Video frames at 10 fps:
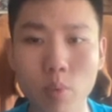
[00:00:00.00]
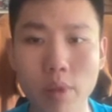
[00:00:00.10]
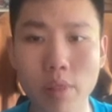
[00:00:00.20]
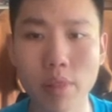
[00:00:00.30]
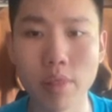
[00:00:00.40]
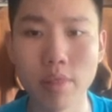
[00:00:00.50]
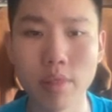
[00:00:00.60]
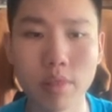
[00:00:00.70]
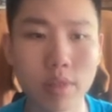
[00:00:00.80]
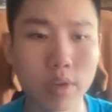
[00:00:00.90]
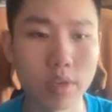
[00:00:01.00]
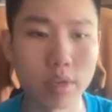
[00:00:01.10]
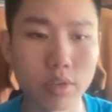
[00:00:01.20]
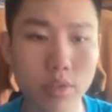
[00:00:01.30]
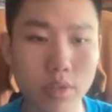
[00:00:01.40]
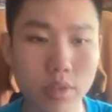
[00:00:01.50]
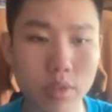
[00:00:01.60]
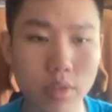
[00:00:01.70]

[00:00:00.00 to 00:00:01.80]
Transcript: with the gears.